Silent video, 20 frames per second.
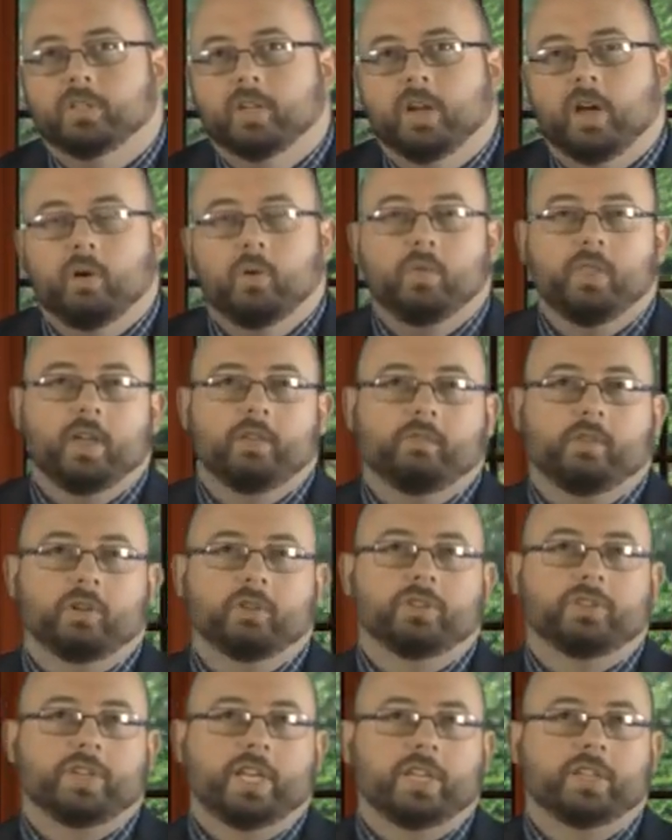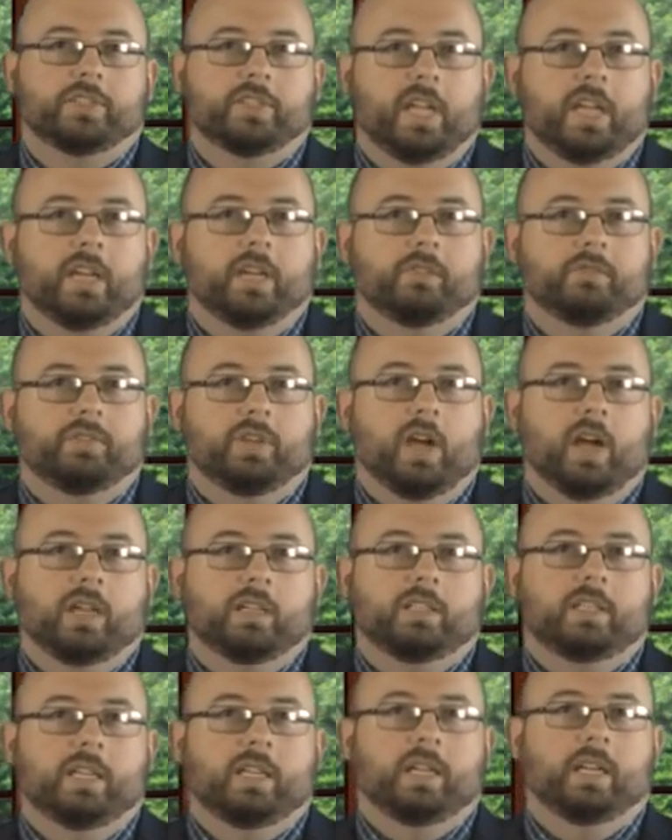to note that verse 16 of
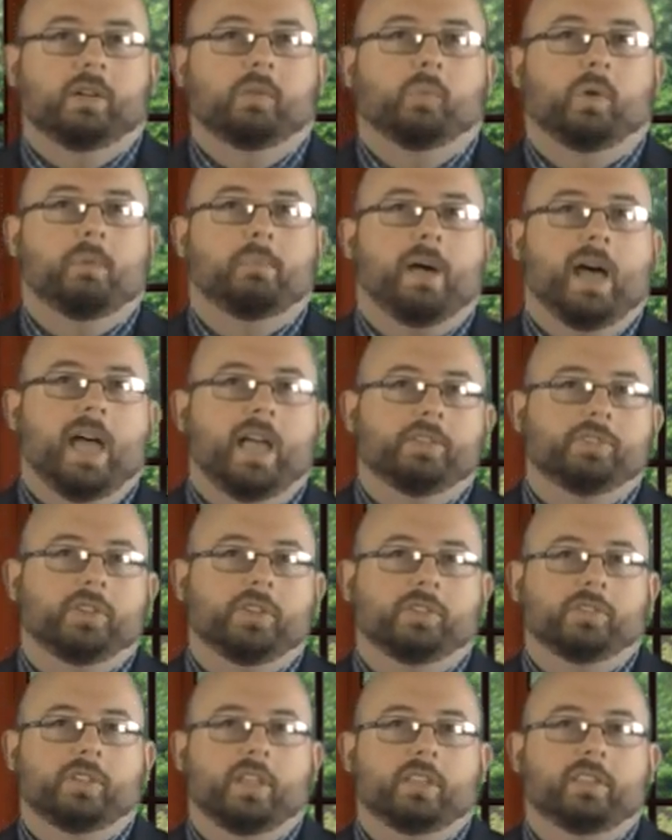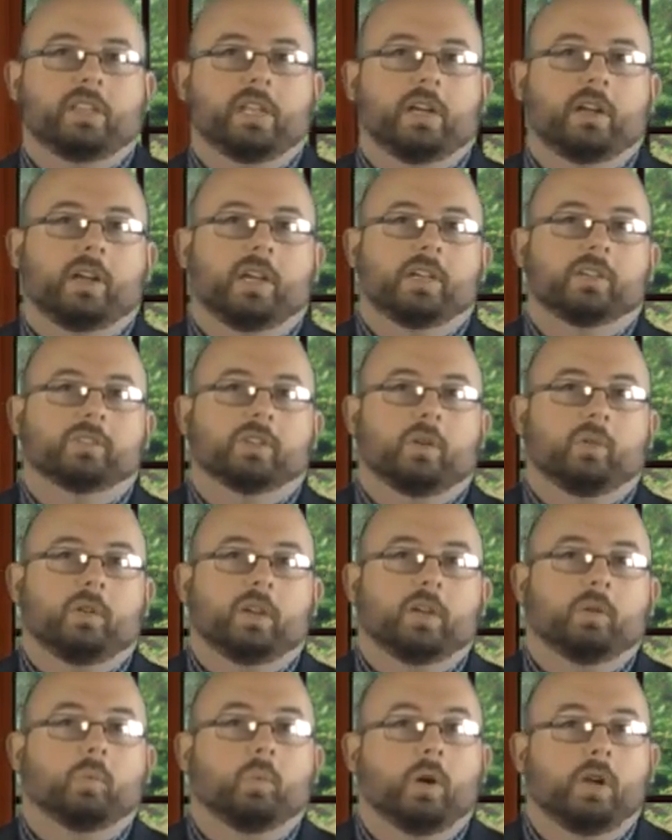John 10 reminds us that there is
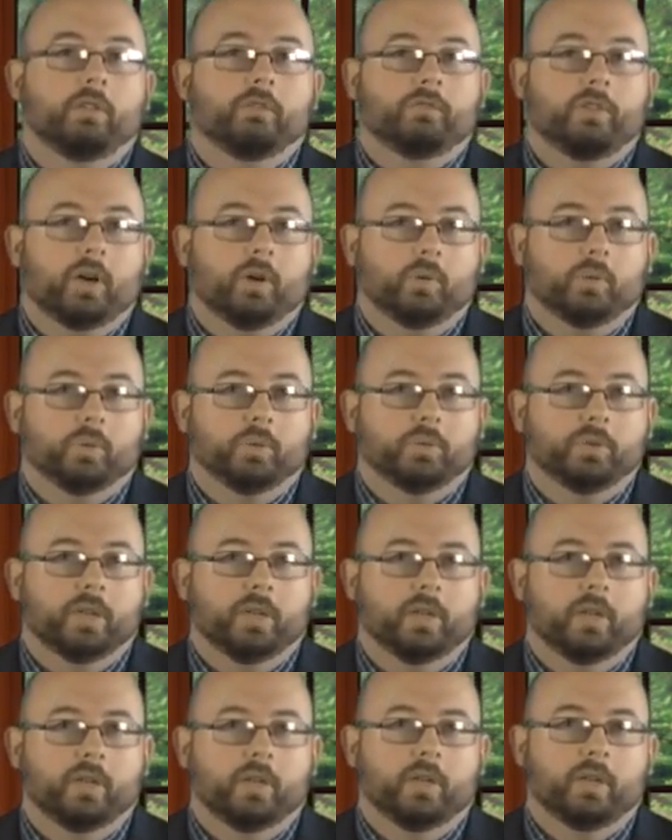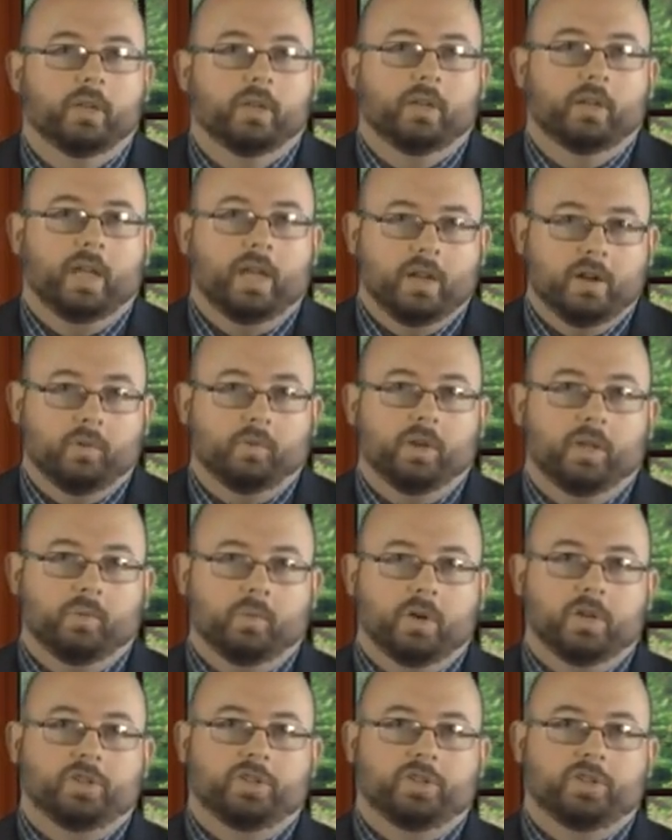only one fold and only one